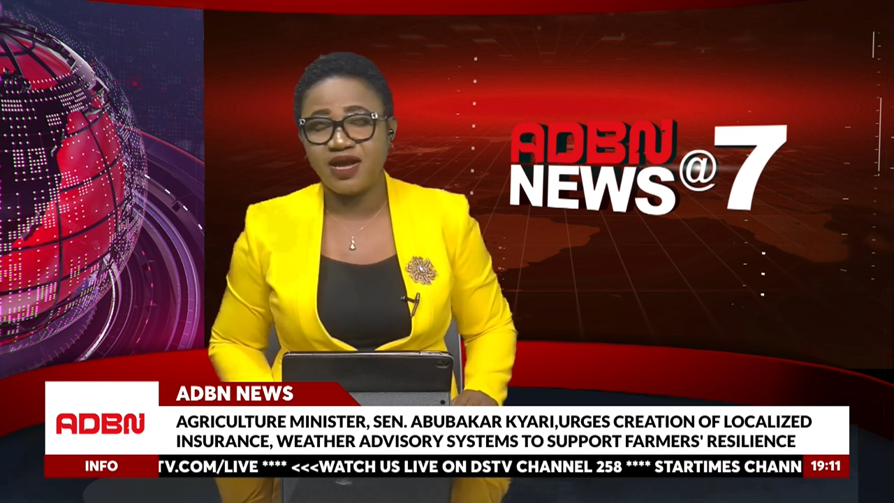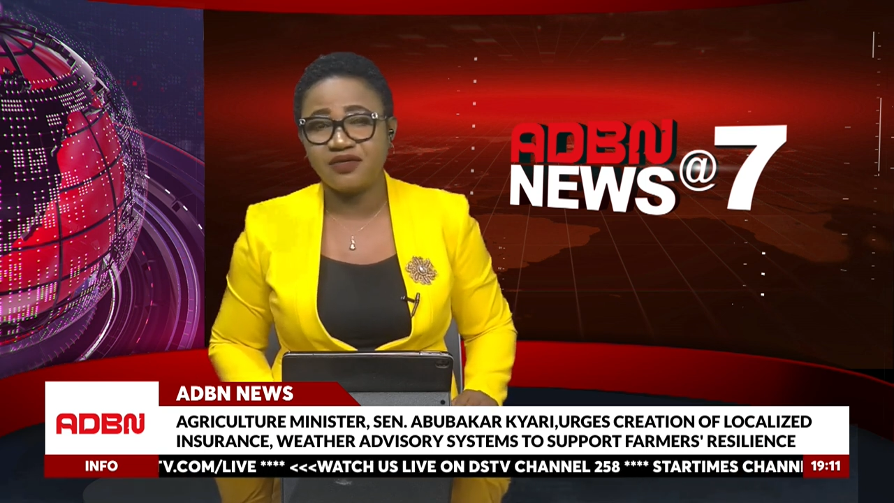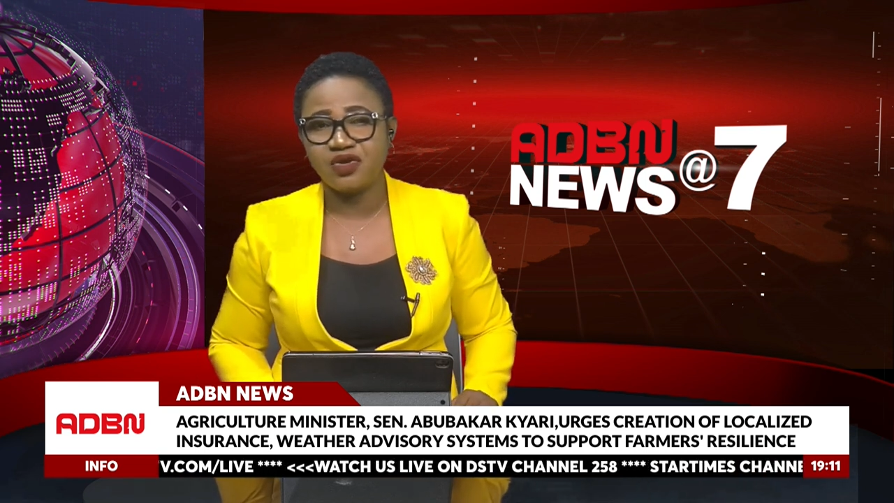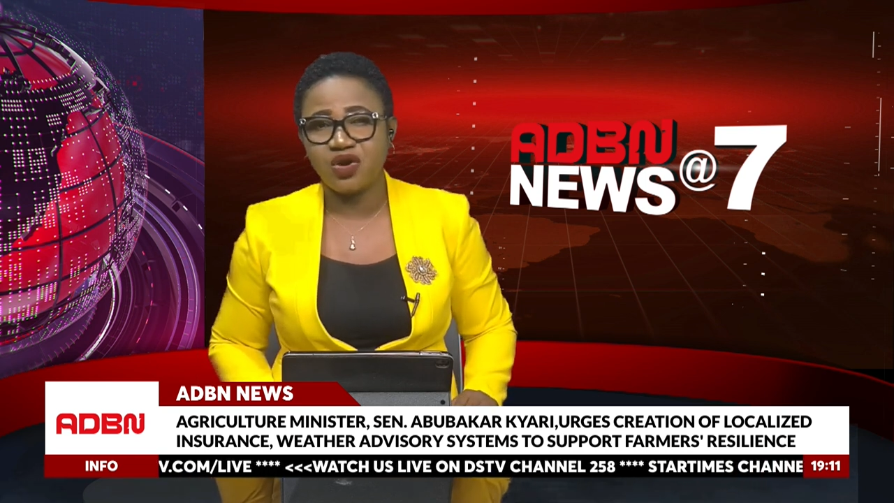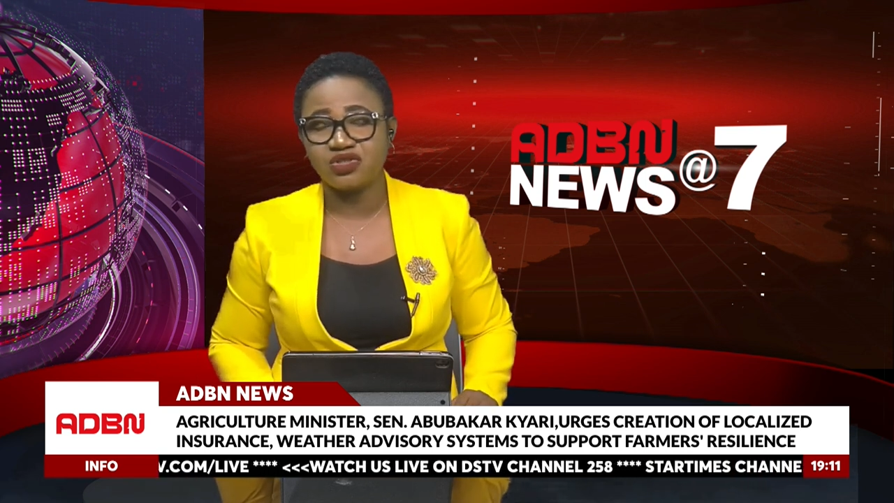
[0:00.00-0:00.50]

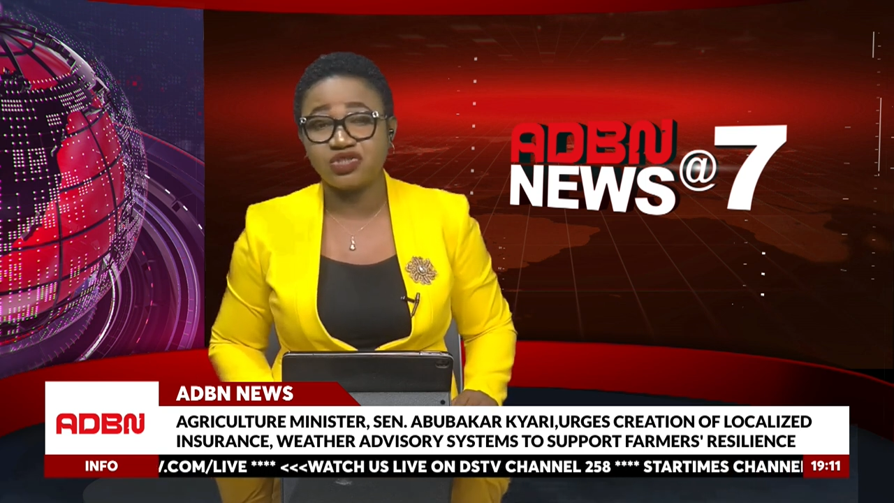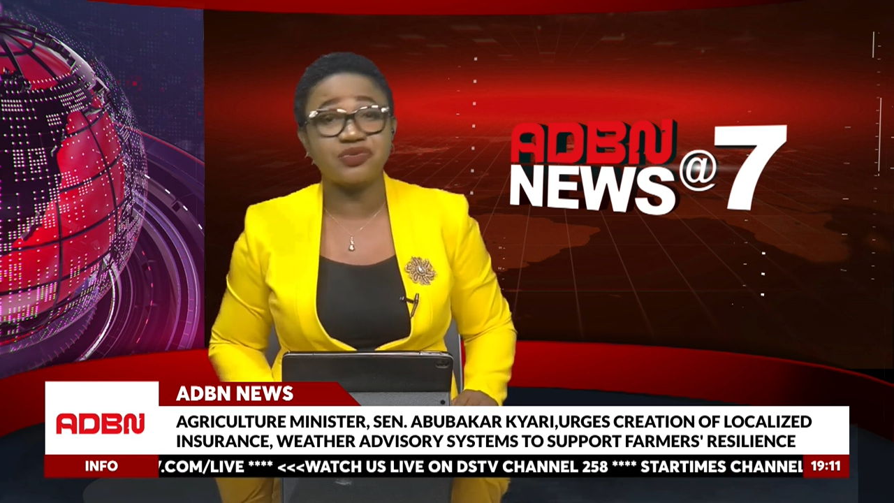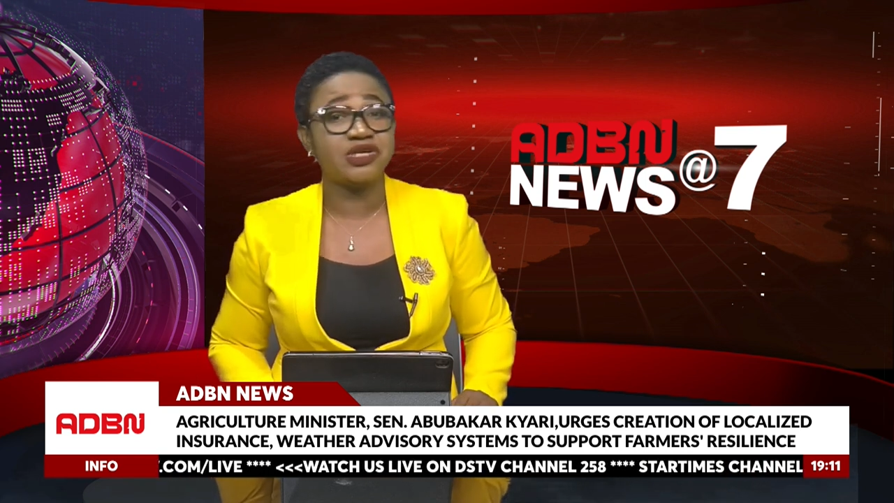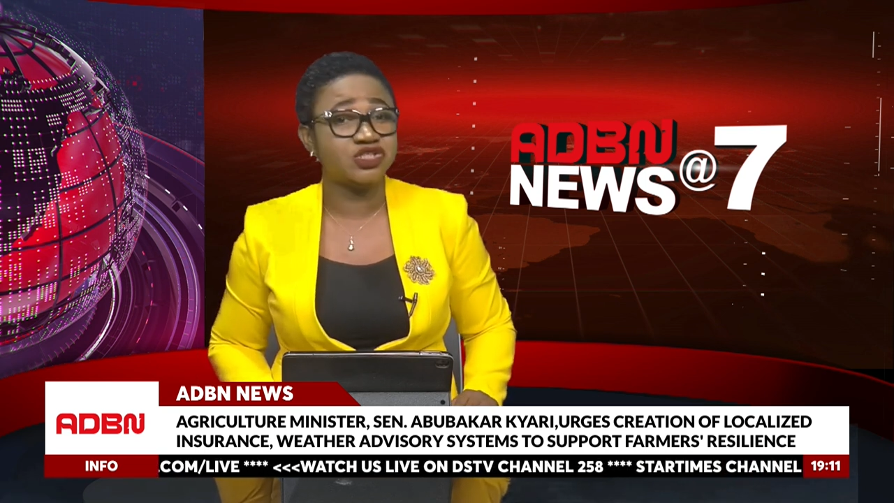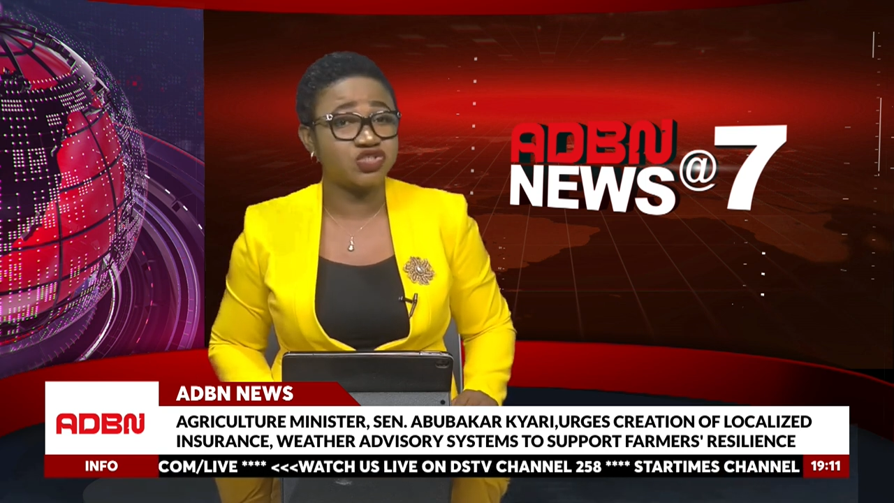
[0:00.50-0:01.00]

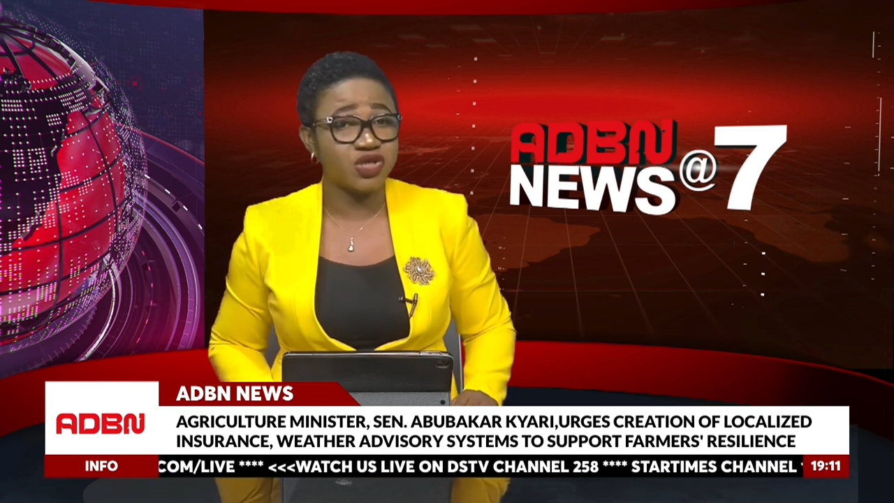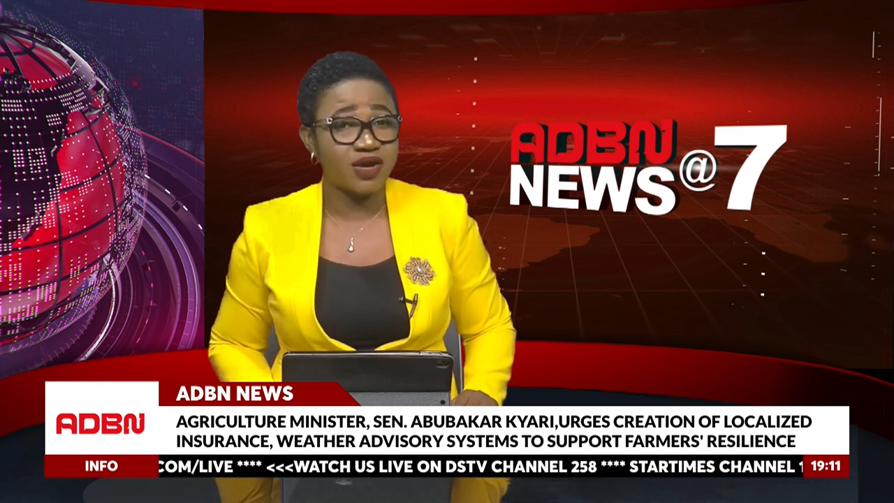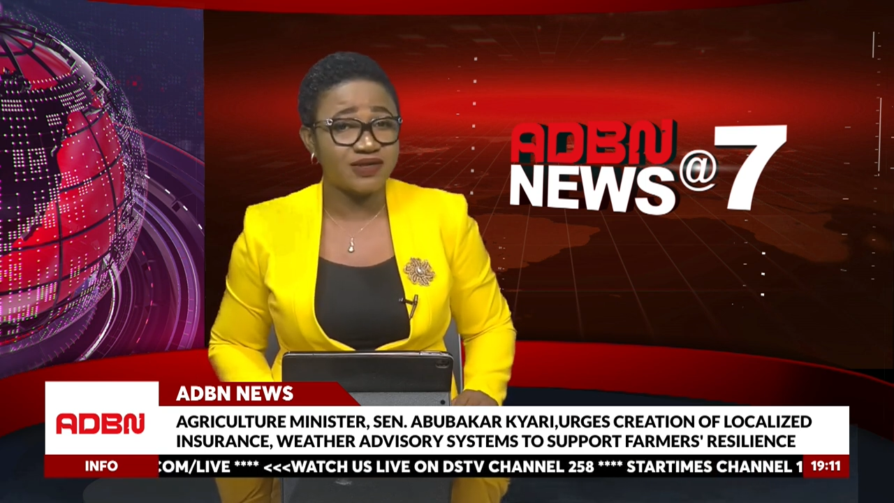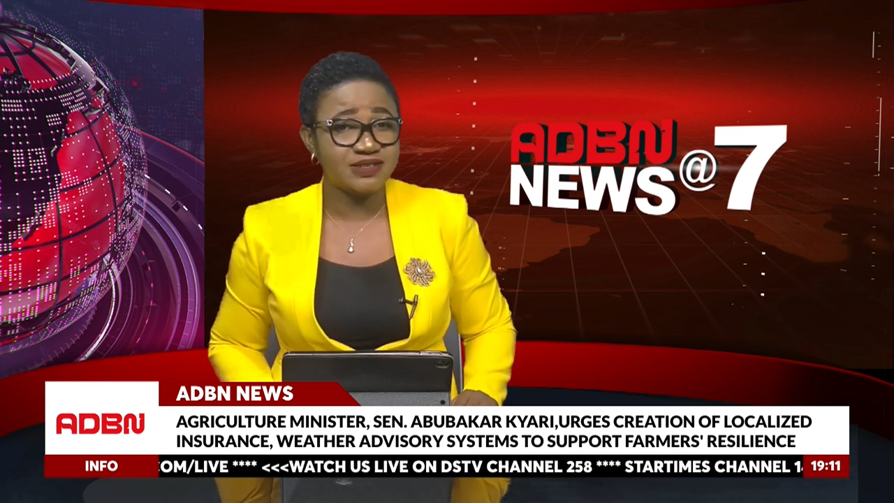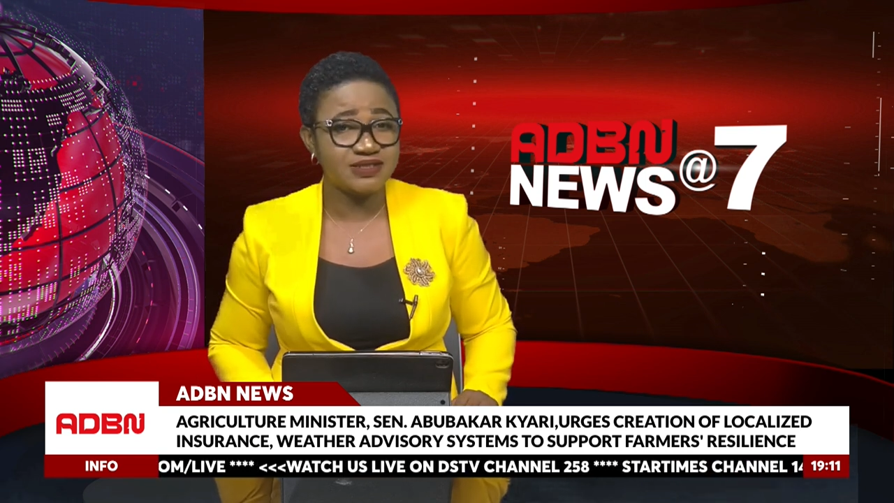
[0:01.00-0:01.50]
agricultural
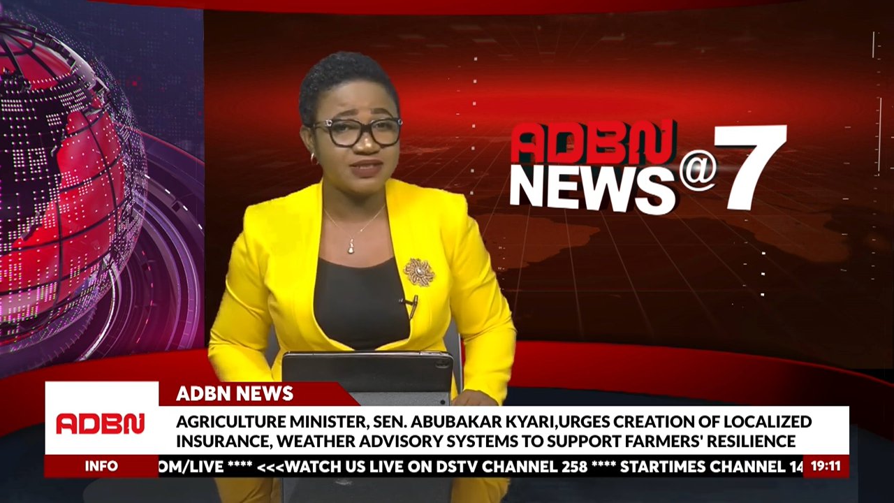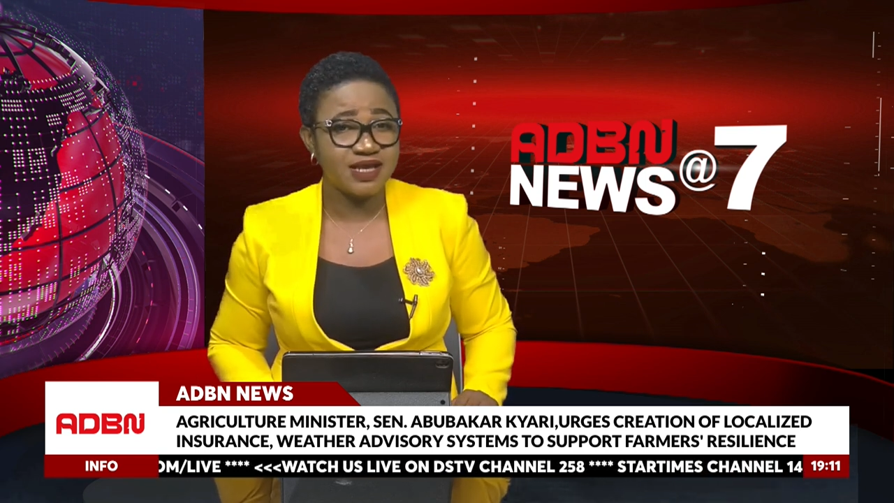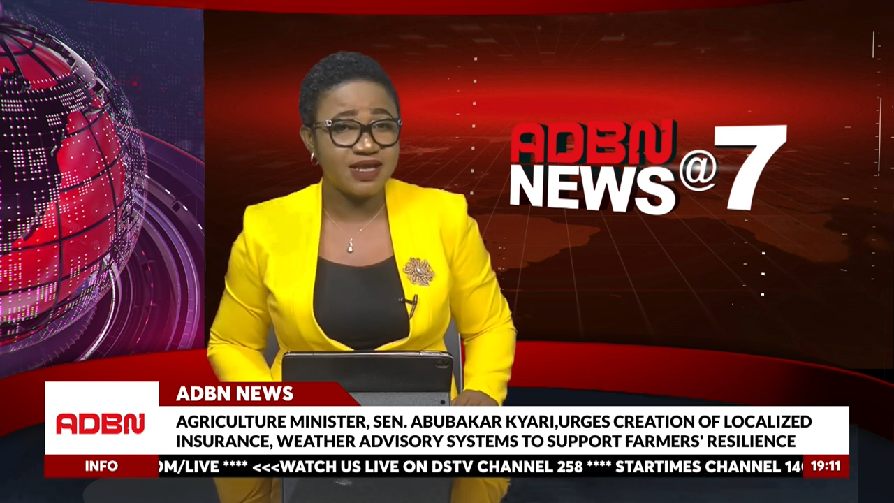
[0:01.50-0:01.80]
insurance